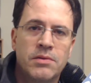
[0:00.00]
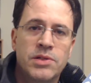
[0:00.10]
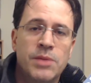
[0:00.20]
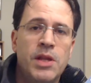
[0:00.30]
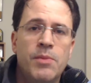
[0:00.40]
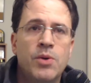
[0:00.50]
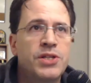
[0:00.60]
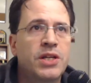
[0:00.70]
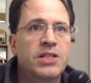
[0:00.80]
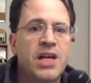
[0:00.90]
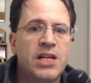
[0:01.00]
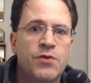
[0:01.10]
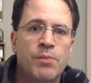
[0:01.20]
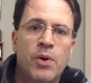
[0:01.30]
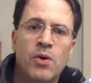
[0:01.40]
Some of the most
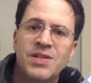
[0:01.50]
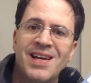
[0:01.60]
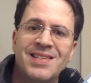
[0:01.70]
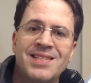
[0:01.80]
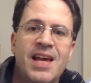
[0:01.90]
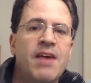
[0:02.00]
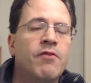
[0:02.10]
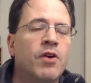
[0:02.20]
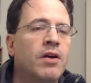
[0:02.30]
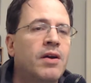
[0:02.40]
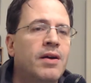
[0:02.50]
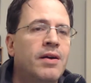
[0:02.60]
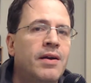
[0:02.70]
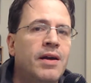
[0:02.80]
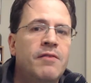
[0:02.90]
successful protests ever
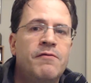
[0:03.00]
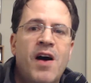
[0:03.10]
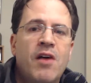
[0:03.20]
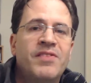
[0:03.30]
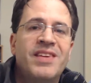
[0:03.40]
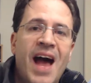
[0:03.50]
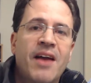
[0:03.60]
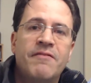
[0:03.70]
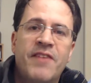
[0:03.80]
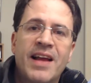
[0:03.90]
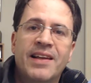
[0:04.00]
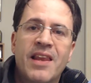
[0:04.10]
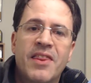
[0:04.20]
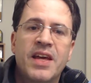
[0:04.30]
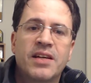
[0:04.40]
involved
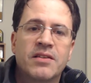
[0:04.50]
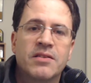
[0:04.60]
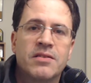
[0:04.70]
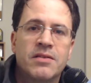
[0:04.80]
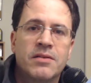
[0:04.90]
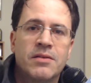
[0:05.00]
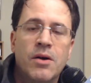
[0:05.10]
nonviolent things.